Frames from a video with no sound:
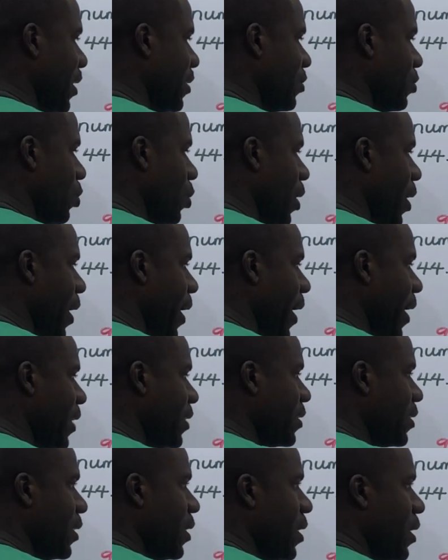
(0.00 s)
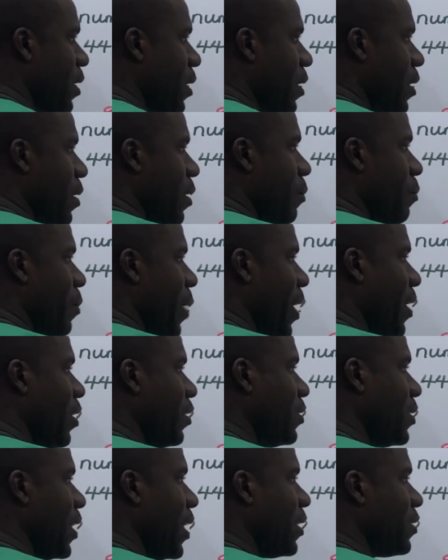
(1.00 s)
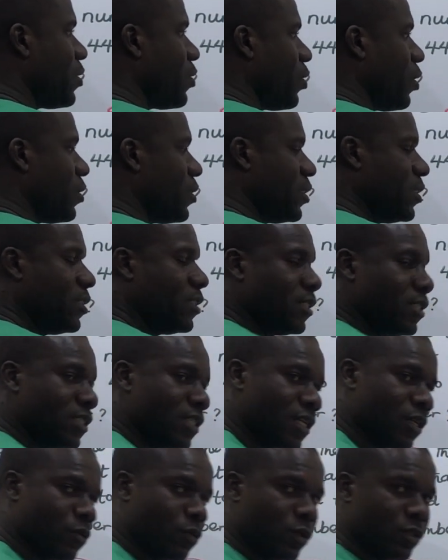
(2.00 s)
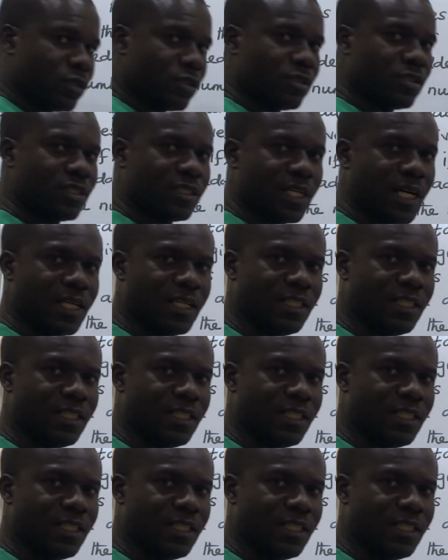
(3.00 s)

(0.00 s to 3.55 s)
So x minus x crosses this equals to sign.